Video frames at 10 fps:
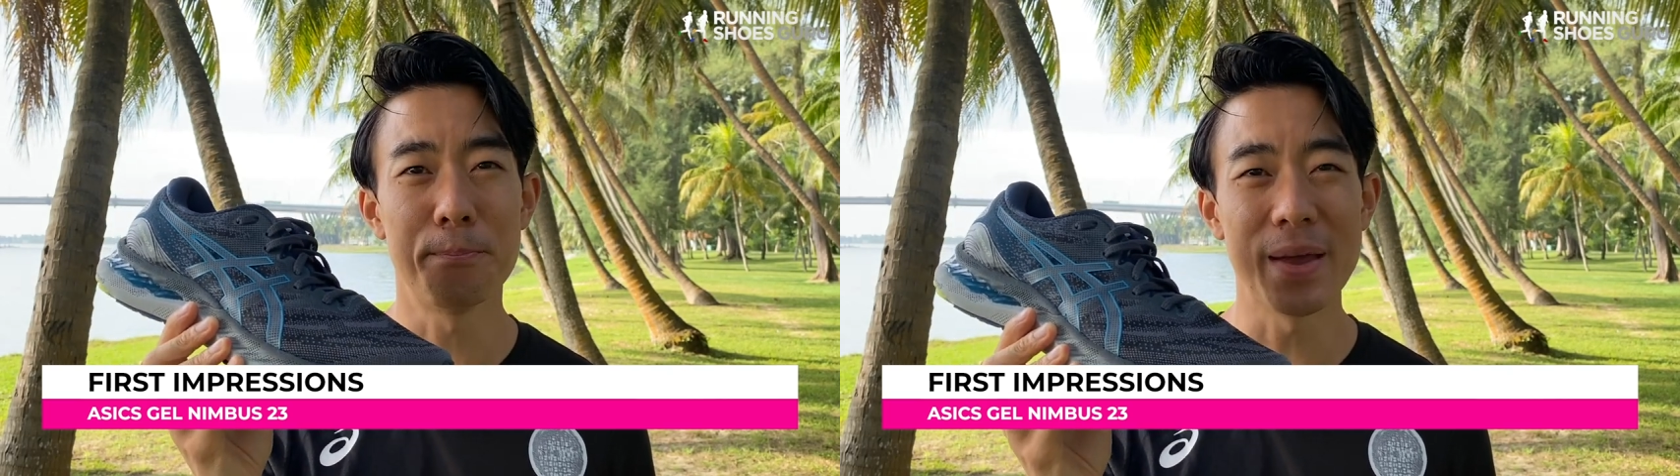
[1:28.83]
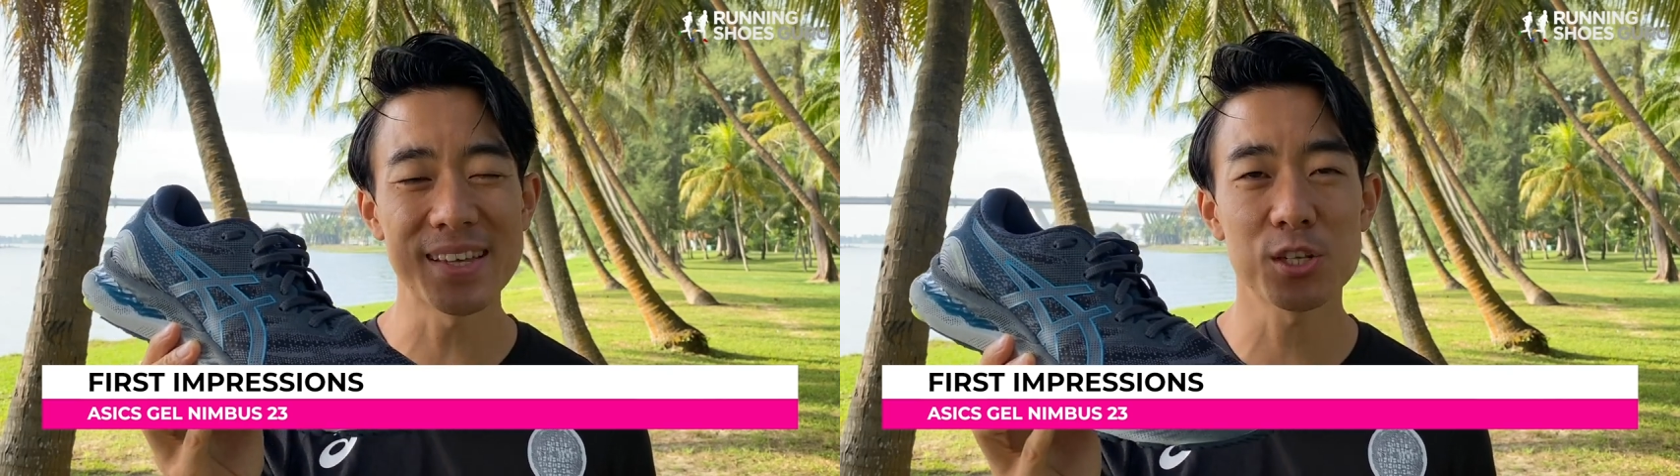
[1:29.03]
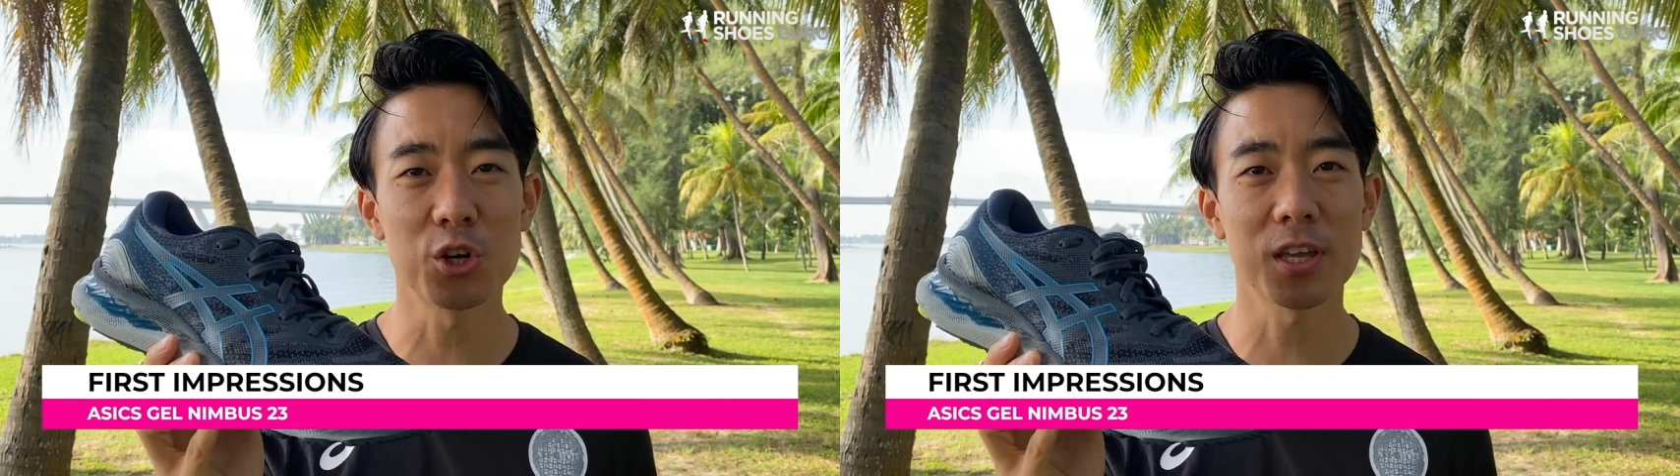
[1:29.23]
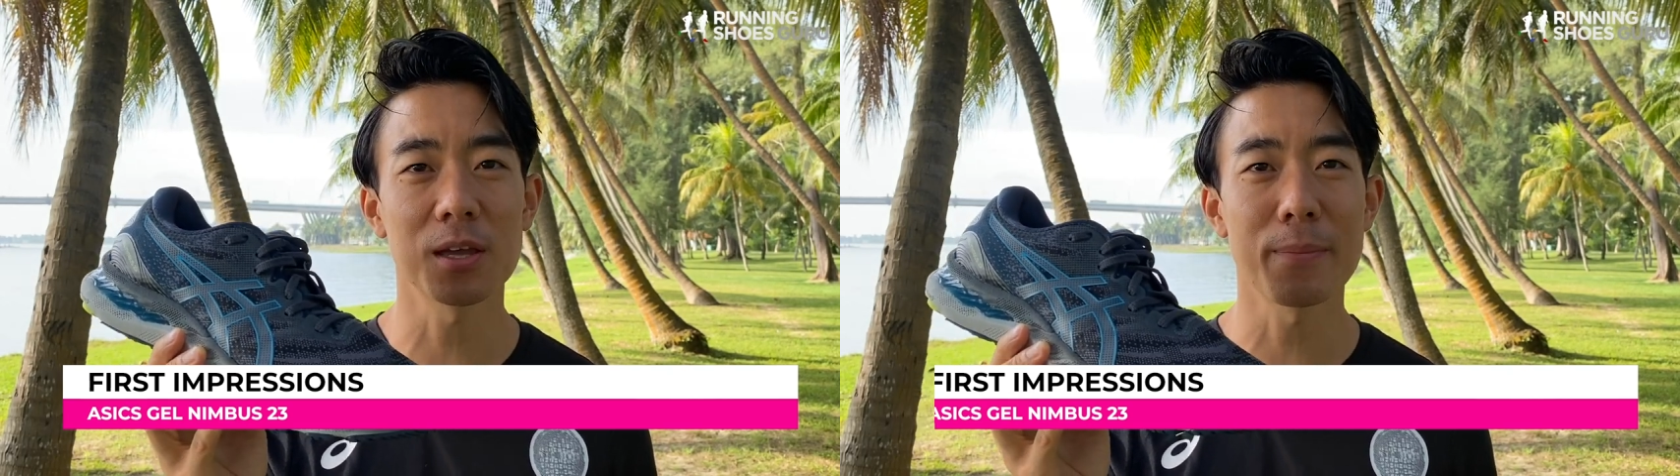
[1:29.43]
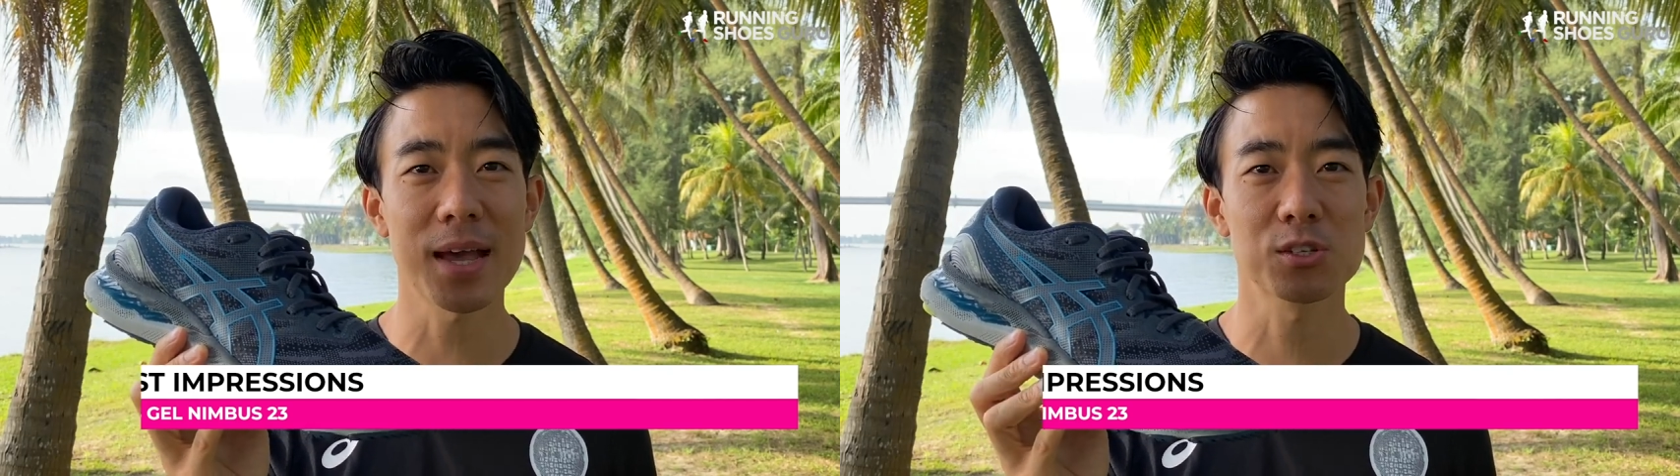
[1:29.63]
best
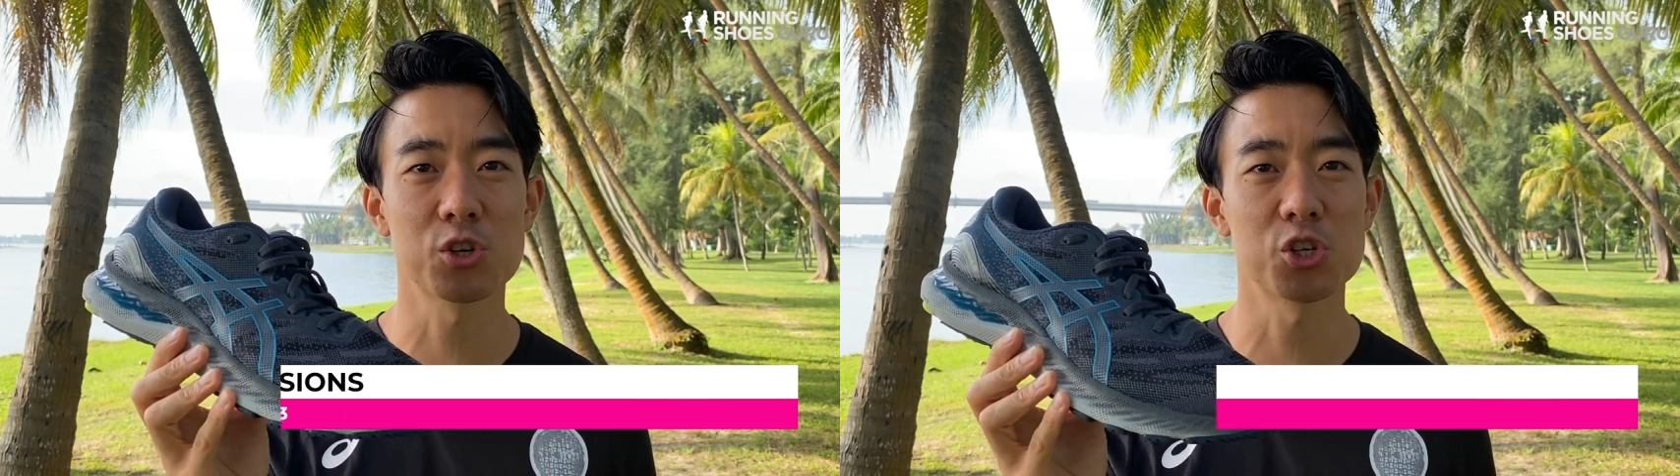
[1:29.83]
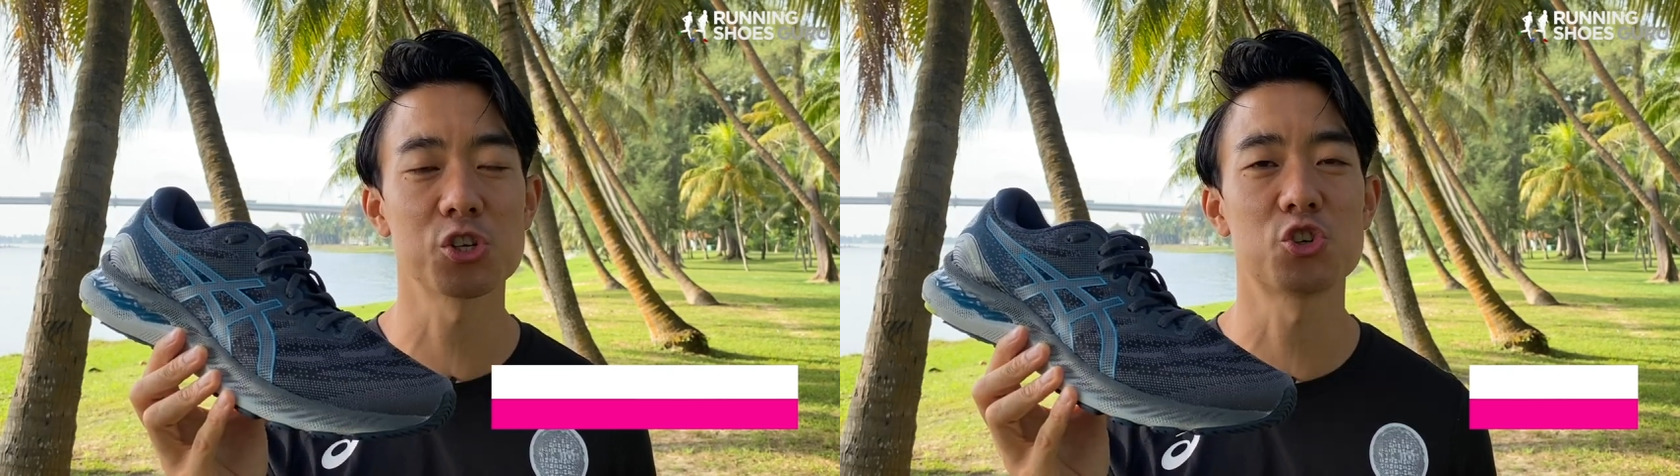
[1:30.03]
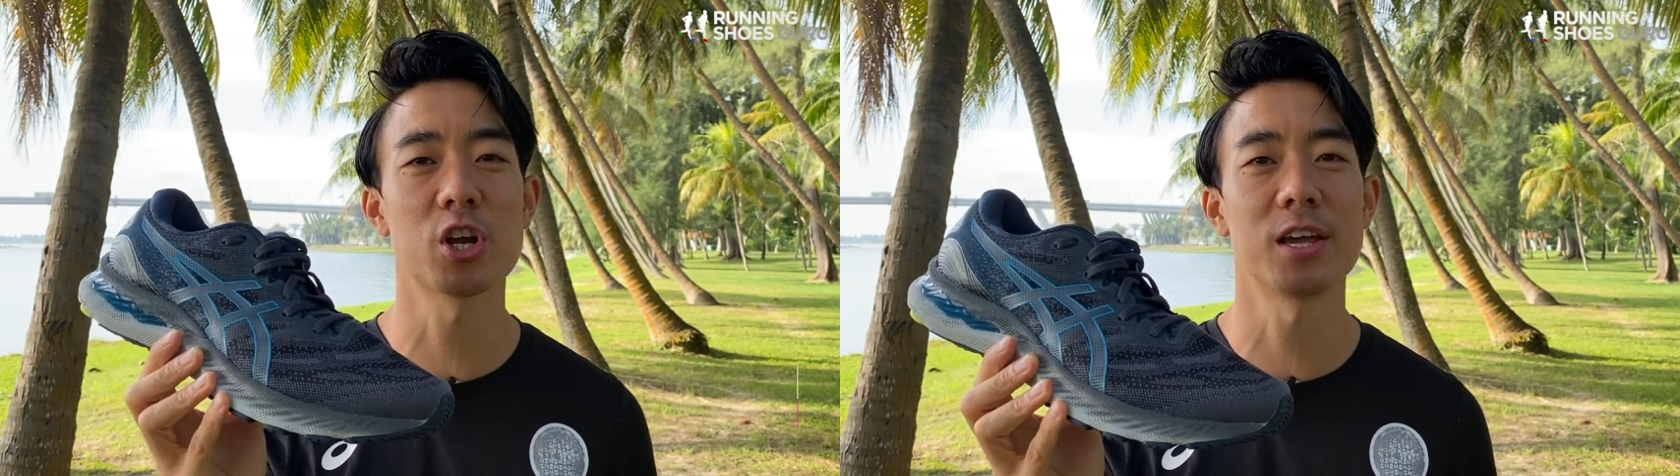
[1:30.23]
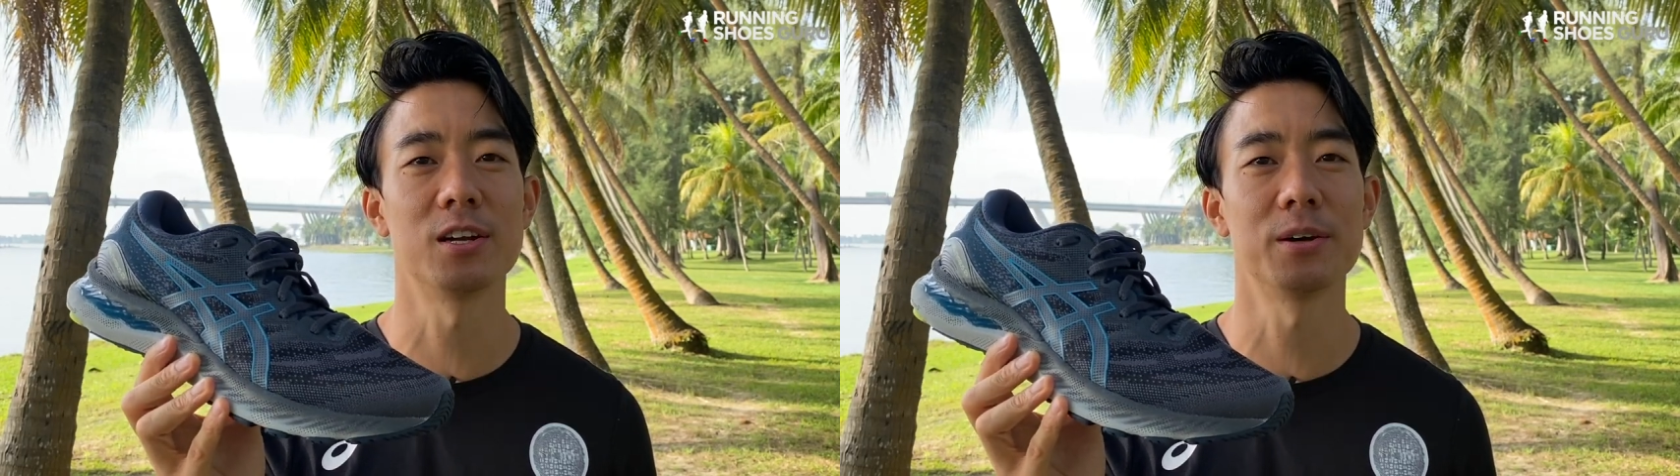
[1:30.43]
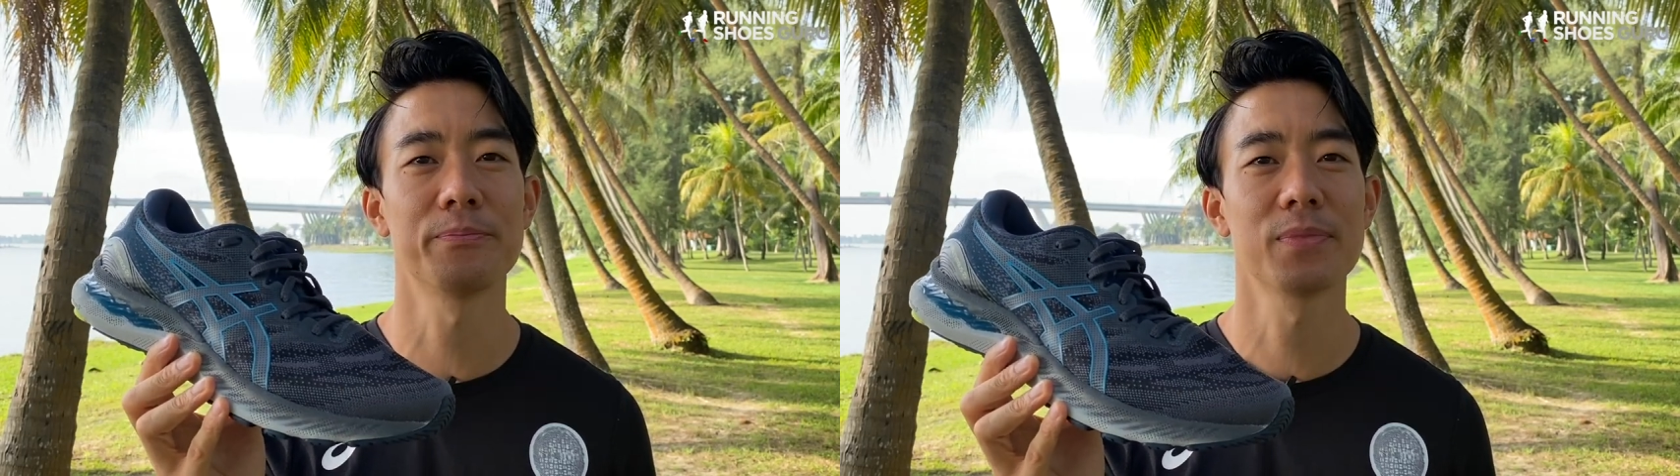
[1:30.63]
looking max cushion trainer.